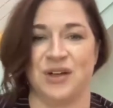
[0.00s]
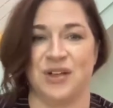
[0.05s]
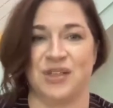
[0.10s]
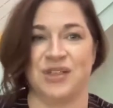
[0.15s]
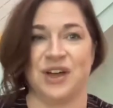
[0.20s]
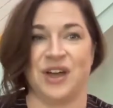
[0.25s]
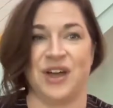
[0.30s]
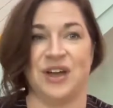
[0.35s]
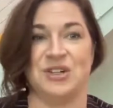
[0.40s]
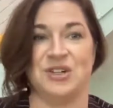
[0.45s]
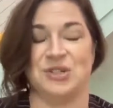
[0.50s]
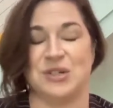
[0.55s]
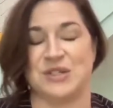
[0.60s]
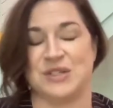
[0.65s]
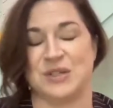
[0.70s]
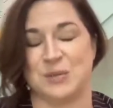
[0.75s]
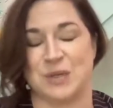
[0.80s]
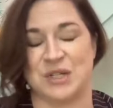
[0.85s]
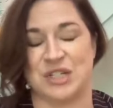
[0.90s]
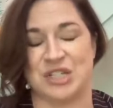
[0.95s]
the countries
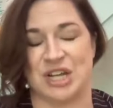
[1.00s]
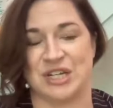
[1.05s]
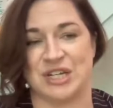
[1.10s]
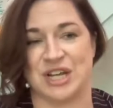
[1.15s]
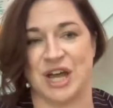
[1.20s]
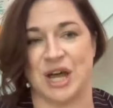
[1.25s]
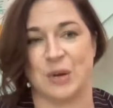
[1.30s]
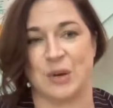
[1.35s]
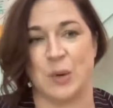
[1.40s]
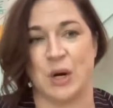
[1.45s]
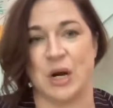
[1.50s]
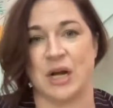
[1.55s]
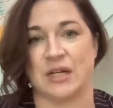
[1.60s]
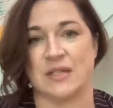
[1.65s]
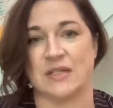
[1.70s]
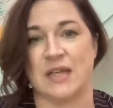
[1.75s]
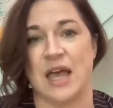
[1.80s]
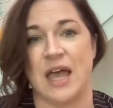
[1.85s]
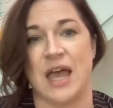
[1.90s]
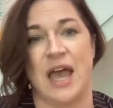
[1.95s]
in which NDI
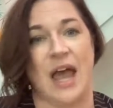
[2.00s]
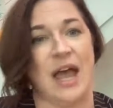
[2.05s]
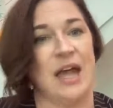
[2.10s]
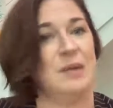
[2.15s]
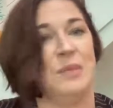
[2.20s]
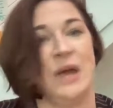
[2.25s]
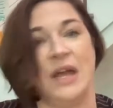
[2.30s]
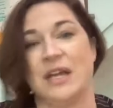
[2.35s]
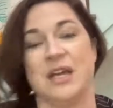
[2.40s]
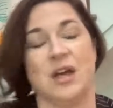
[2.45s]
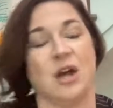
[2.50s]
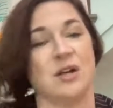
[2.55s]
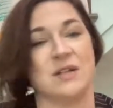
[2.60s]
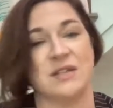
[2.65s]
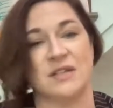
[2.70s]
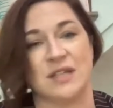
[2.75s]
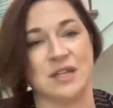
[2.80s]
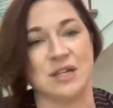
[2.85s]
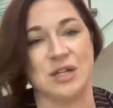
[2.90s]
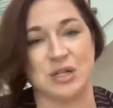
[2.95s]
works, and many aren't
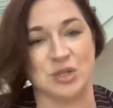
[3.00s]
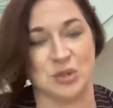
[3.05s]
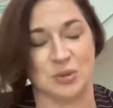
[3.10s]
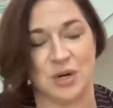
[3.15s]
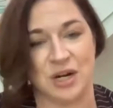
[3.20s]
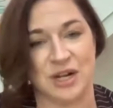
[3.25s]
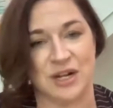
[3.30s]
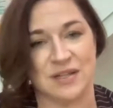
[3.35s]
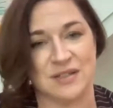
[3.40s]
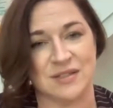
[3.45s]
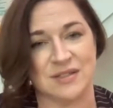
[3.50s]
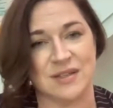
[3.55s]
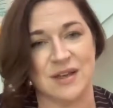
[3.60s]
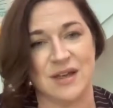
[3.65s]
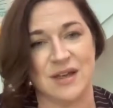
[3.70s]
signatories.